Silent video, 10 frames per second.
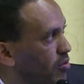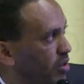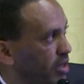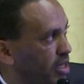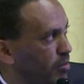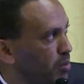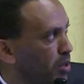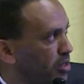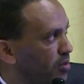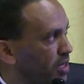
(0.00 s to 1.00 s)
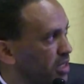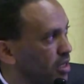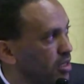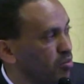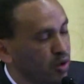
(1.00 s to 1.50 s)
When it came to place of
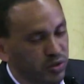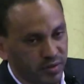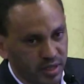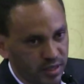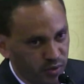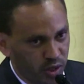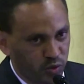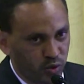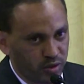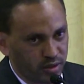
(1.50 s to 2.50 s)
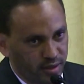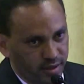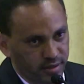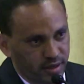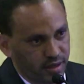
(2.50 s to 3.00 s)
residence, most of the individuals were
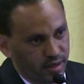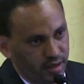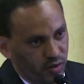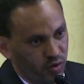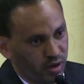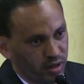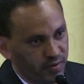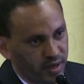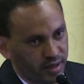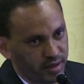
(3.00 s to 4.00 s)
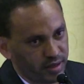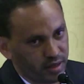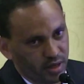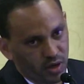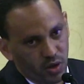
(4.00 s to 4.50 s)
residing or living in the
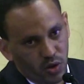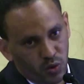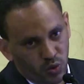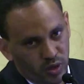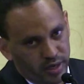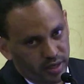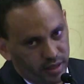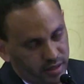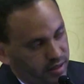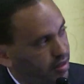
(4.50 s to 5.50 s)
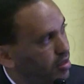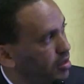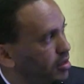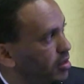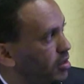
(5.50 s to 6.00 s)
rural areas.
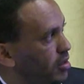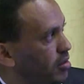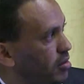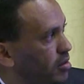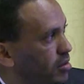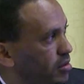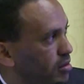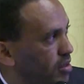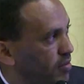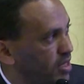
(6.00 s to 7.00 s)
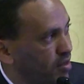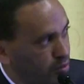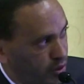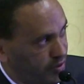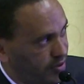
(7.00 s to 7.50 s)

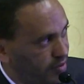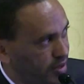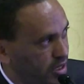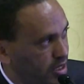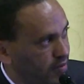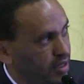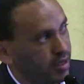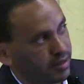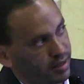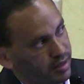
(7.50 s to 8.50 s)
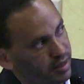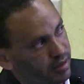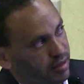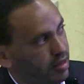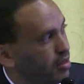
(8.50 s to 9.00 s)
77.5 is 7 and
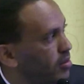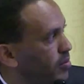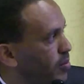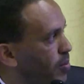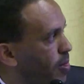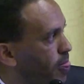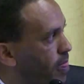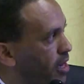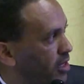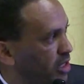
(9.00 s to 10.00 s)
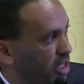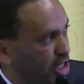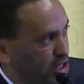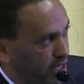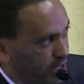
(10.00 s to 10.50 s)
69. At the
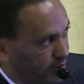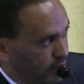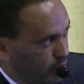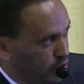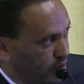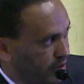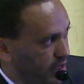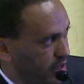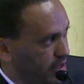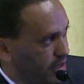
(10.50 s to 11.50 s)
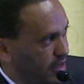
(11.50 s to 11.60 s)
educational level, most of the